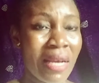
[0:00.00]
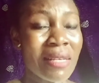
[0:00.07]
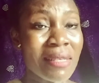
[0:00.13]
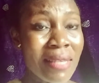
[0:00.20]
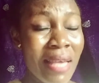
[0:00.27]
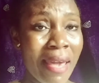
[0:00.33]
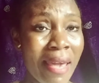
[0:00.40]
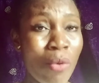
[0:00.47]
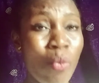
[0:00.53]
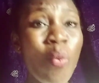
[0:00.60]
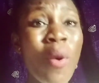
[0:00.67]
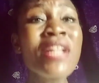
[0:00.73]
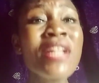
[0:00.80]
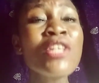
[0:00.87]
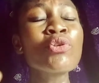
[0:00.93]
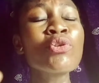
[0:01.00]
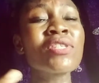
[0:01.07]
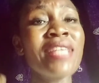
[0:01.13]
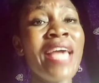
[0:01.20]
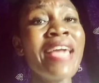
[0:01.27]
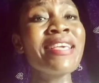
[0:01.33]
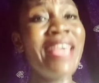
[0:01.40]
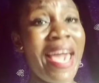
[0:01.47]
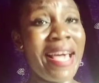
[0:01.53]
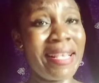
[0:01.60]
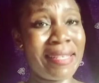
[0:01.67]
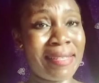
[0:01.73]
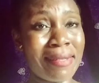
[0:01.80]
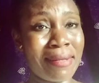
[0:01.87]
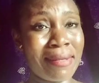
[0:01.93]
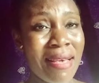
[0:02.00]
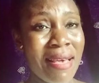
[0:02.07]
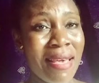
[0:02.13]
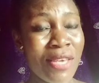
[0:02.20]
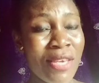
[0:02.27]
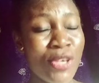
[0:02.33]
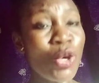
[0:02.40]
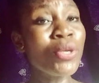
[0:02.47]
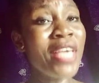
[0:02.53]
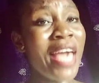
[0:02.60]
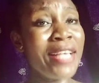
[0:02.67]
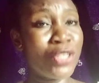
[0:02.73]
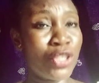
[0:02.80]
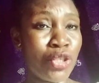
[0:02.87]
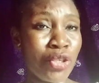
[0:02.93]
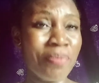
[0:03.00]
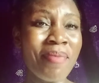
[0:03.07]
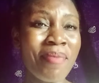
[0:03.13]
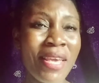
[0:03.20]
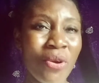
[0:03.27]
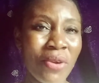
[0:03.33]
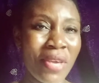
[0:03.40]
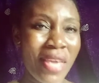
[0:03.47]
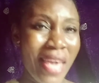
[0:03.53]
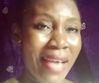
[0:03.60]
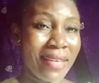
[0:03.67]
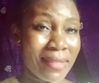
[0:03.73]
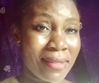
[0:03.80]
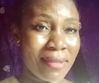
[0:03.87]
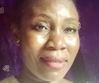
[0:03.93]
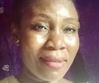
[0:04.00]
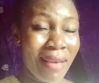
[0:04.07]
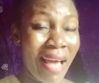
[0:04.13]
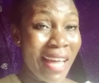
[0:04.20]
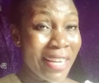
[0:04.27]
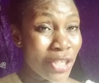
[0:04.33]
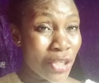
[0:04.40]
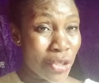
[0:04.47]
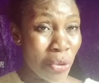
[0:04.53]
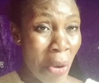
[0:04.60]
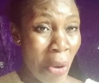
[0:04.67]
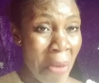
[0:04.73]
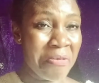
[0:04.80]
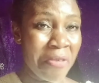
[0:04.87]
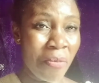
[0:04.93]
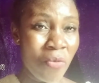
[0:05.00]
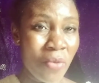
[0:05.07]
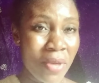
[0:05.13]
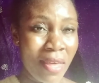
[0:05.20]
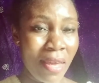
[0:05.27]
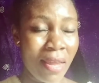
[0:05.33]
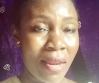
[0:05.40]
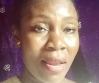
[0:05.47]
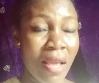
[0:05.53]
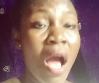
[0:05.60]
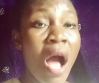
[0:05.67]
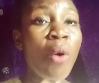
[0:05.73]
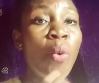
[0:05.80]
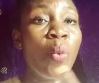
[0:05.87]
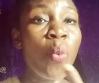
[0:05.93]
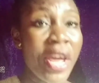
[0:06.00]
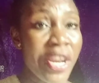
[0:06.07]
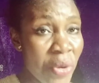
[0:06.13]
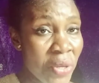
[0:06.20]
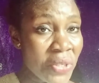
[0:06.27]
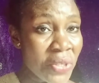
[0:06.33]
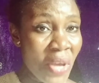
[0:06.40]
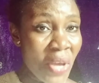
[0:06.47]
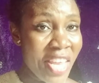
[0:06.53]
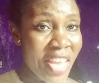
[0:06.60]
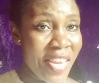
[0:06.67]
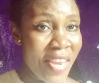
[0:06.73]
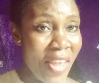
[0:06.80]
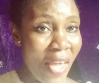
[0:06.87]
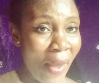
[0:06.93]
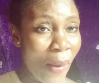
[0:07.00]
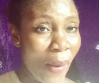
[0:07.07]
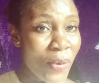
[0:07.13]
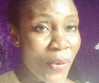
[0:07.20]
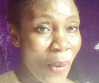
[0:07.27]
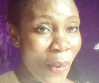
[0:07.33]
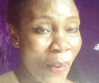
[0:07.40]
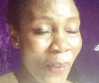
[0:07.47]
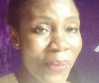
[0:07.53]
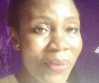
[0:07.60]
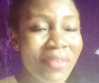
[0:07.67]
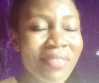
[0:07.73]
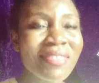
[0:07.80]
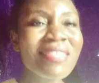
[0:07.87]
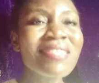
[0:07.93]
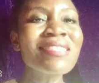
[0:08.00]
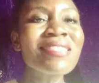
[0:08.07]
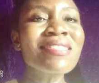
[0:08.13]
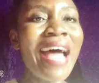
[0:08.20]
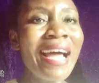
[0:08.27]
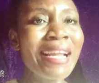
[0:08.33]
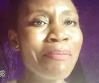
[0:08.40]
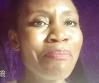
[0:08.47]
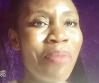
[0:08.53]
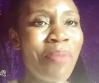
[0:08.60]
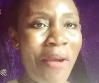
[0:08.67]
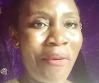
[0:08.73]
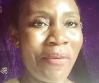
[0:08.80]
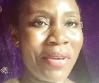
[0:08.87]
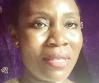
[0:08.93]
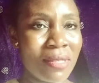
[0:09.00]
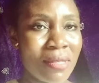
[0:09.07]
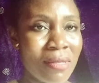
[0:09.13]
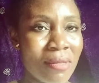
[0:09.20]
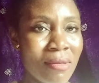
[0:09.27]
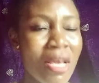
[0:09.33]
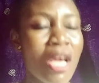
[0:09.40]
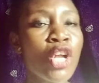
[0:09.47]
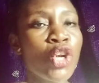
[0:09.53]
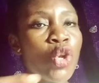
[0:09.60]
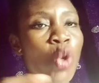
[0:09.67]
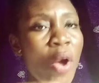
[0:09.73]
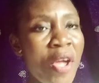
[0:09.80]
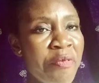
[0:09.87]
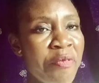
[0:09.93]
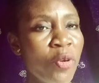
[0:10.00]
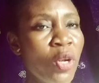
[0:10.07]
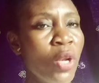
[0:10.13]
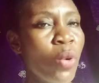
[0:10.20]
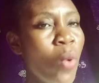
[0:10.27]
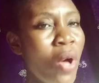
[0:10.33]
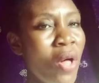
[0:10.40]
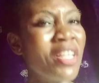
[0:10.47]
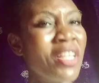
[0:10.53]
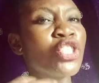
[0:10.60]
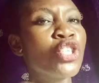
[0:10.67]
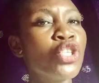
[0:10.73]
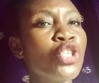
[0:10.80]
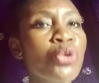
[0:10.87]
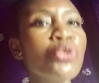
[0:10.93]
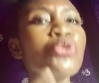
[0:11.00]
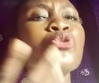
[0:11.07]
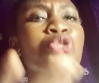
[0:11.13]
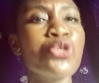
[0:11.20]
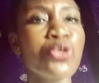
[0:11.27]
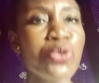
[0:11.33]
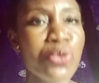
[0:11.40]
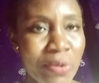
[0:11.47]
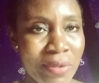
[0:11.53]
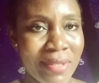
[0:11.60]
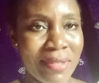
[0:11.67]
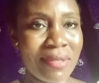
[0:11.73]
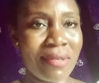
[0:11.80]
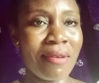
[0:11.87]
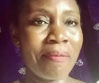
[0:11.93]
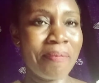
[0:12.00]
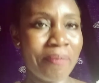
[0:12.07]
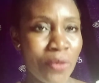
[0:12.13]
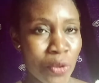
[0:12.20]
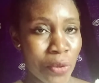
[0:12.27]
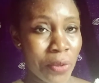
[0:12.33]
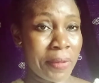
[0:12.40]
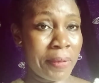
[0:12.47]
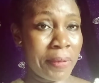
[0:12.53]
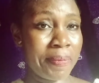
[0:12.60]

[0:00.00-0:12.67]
See, when you say yes, your yes should mean your yes, and it should come from within. And when you say nay or no, stand by it, knowing fully well that you choose to.